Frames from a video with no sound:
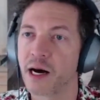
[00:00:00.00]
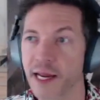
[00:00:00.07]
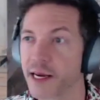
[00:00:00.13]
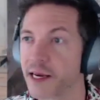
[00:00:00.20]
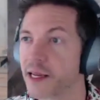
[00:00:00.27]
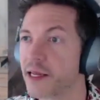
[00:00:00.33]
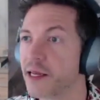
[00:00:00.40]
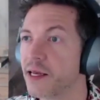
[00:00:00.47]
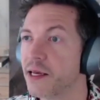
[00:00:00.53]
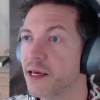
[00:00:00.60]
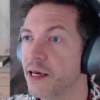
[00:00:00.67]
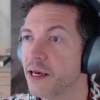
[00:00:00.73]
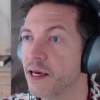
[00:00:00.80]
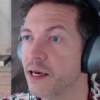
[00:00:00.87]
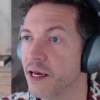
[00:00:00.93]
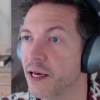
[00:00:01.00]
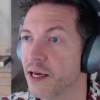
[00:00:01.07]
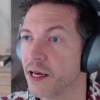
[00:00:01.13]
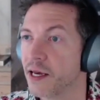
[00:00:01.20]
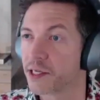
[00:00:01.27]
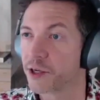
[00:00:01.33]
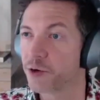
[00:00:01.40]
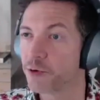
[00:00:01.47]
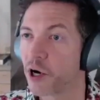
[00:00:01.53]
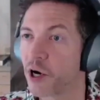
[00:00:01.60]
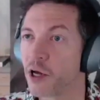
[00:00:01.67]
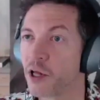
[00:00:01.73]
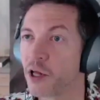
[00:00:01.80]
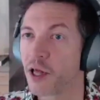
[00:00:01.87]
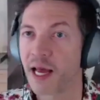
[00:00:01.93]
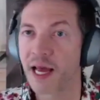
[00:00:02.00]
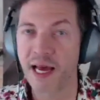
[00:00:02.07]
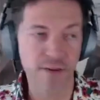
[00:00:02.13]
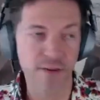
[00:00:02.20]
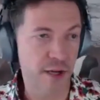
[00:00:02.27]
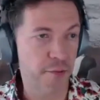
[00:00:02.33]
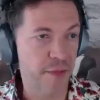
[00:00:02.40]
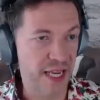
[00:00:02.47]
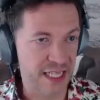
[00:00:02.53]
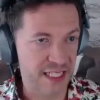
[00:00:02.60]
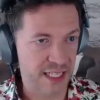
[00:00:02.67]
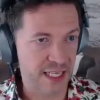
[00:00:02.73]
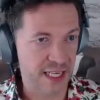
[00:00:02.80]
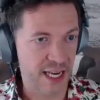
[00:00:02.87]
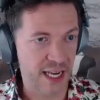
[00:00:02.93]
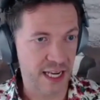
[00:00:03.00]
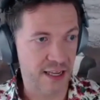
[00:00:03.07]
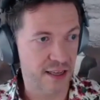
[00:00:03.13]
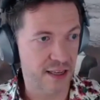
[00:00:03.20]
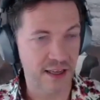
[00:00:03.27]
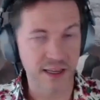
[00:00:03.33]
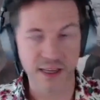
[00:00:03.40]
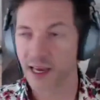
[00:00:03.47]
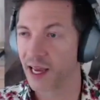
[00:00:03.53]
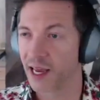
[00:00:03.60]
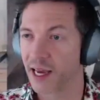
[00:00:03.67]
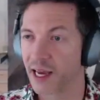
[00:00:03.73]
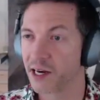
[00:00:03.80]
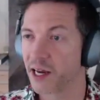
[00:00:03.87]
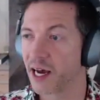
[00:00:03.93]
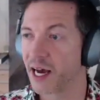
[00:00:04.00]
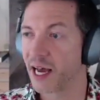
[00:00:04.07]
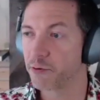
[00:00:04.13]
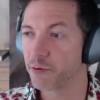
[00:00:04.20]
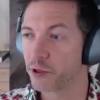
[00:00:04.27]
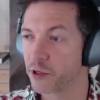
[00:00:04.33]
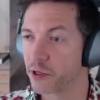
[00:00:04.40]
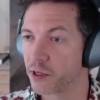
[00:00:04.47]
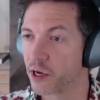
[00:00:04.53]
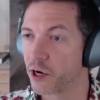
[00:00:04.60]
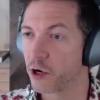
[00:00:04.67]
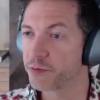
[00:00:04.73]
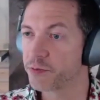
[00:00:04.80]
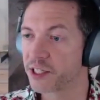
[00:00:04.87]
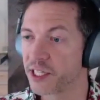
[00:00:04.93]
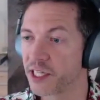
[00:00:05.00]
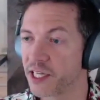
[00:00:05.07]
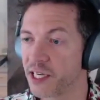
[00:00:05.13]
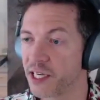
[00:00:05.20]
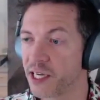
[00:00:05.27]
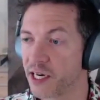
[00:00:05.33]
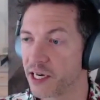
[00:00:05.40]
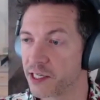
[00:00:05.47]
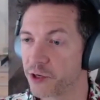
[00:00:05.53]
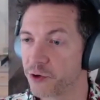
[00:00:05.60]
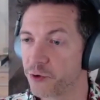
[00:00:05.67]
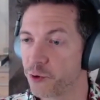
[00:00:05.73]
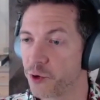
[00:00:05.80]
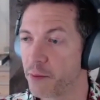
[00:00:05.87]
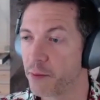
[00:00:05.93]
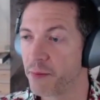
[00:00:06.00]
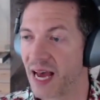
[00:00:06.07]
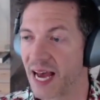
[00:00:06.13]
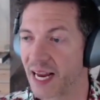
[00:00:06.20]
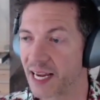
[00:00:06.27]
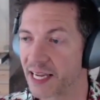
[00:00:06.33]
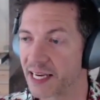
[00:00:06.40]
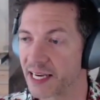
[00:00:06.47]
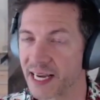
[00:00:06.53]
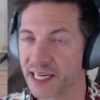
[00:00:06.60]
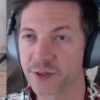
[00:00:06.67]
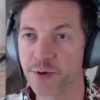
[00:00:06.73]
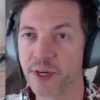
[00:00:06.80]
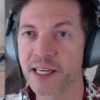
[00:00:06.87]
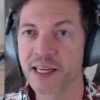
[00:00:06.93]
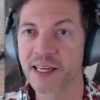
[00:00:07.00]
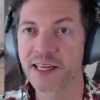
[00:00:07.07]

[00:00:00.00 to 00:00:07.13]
All right. You all have an amazing day, and I will hope to see you back next